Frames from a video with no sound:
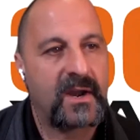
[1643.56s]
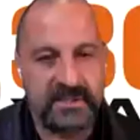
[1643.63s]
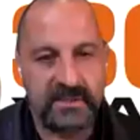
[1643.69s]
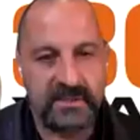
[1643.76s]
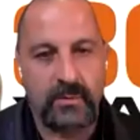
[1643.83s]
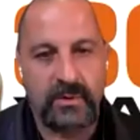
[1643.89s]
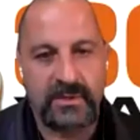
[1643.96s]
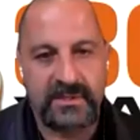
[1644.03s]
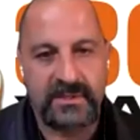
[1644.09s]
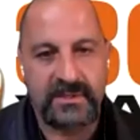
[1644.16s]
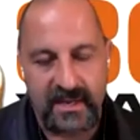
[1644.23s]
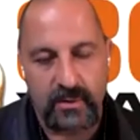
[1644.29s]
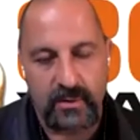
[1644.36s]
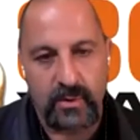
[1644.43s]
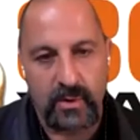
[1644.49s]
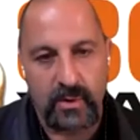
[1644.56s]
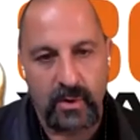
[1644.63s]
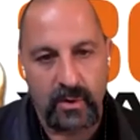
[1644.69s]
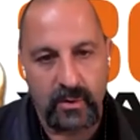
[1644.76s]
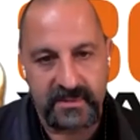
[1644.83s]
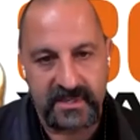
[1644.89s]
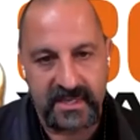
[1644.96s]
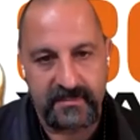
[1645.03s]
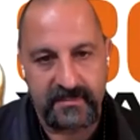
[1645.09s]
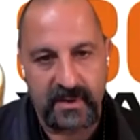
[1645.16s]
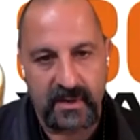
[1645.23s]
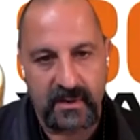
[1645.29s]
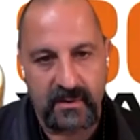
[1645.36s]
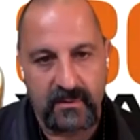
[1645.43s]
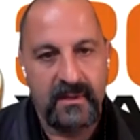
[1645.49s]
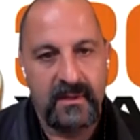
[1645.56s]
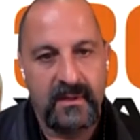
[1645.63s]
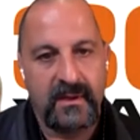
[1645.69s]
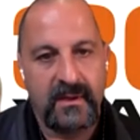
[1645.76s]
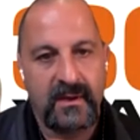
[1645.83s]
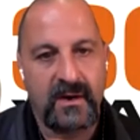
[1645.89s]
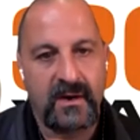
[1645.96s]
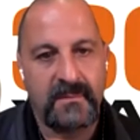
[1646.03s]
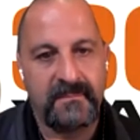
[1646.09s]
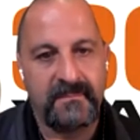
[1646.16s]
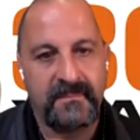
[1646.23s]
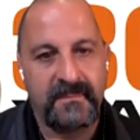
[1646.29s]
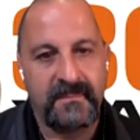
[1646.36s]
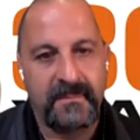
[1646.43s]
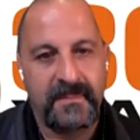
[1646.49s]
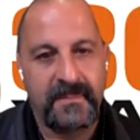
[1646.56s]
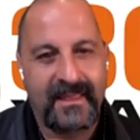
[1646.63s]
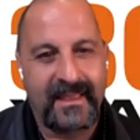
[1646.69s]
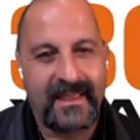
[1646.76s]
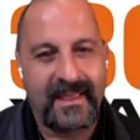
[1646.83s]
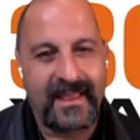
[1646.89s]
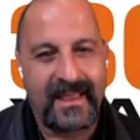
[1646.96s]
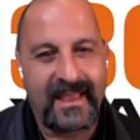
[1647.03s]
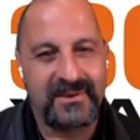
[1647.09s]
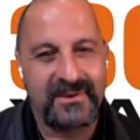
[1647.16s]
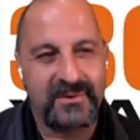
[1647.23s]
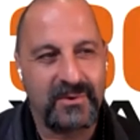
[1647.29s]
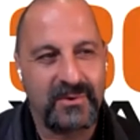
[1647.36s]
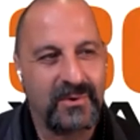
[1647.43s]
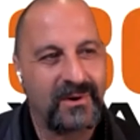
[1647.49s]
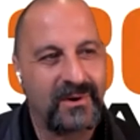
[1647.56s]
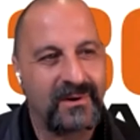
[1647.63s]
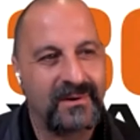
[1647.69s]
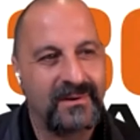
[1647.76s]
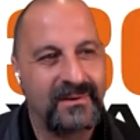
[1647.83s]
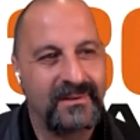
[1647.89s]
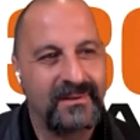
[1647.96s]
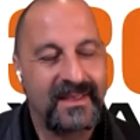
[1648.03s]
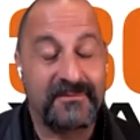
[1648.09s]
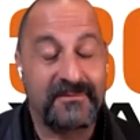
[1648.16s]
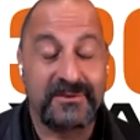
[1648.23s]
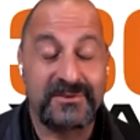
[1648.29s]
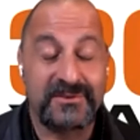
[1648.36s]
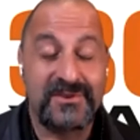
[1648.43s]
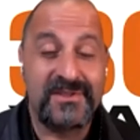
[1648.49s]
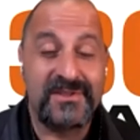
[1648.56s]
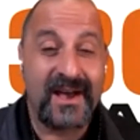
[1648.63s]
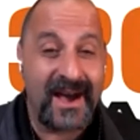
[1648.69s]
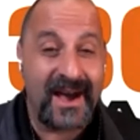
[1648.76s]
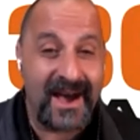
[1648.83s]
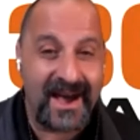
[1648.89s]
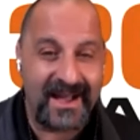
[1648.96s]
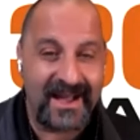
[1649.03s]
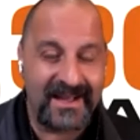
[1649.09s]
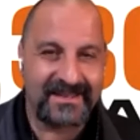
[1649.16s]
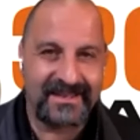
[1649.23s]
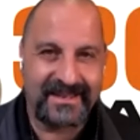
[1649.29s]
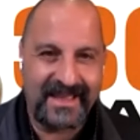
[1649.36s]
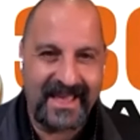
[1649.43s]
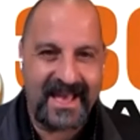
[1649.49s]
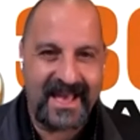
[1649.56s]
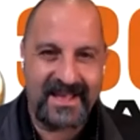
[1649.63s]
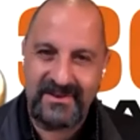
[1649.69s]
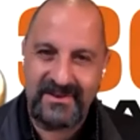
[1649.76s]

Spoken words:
what's at Home Depot? And or if there's not, again,